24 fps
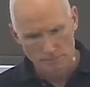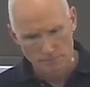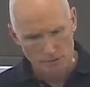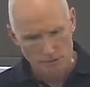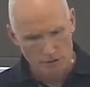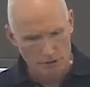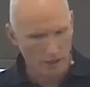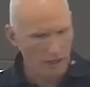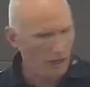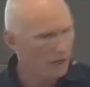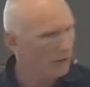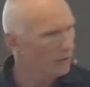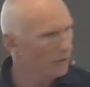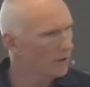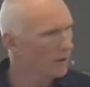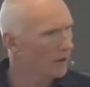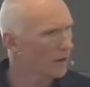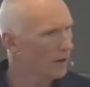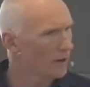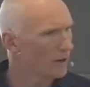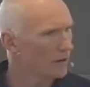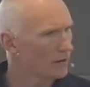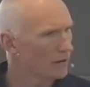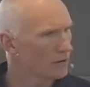So, how
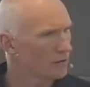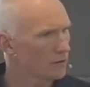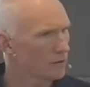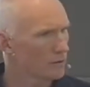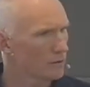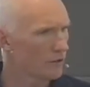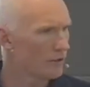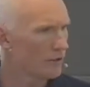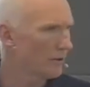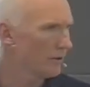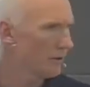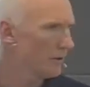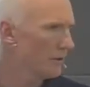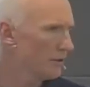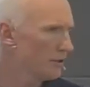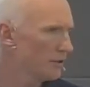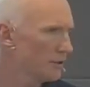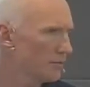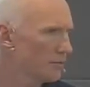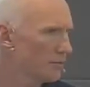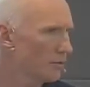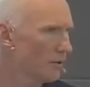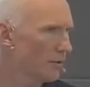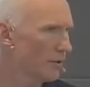are we doing
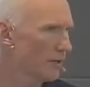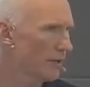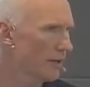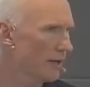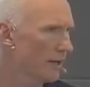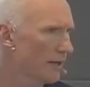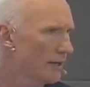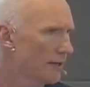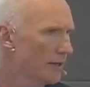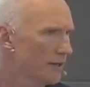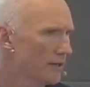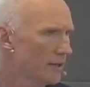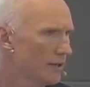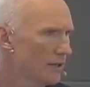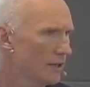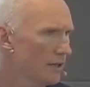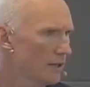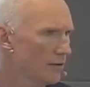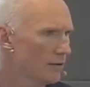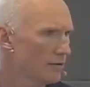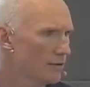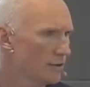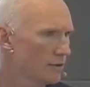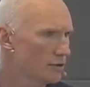this morning at
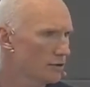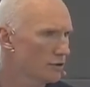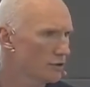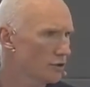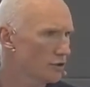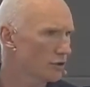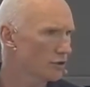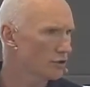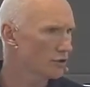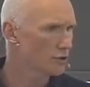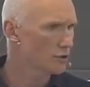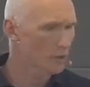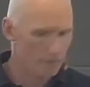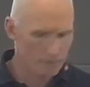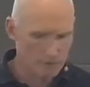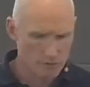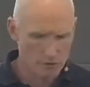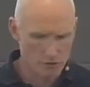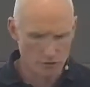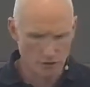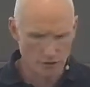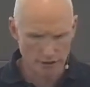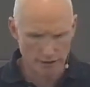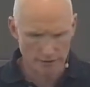Hillfields Church,
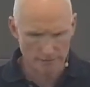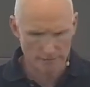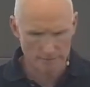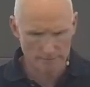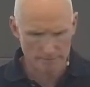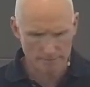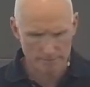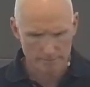Coventry?